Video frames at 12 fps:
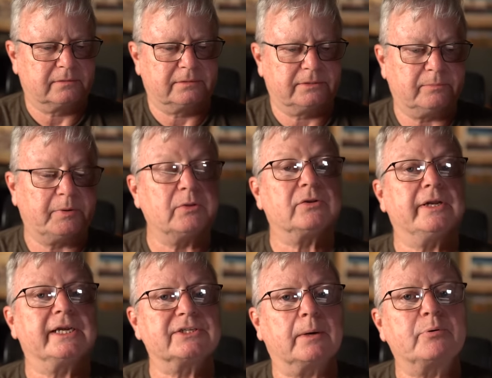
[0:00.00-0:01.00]
Your both
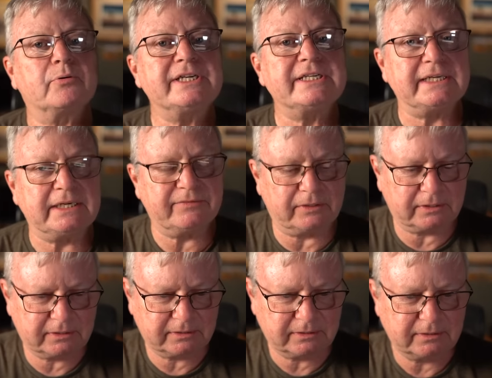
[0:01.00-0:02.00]
legs are pretty even.
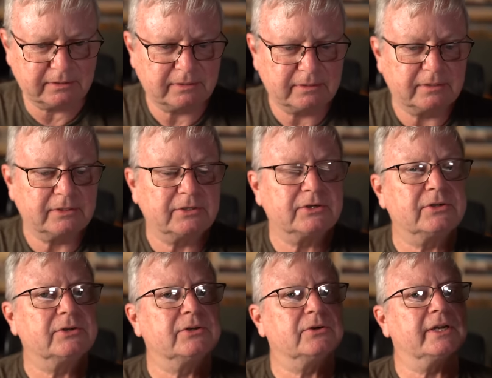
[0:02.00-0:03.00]

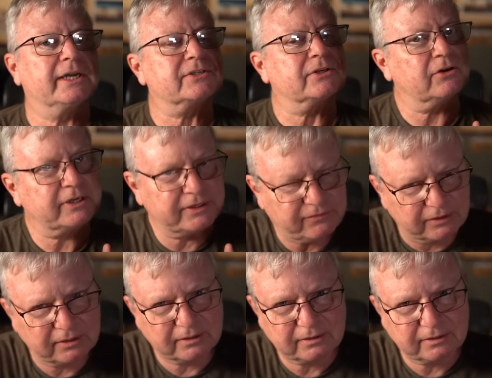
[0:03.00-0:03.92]
Your legs are not even.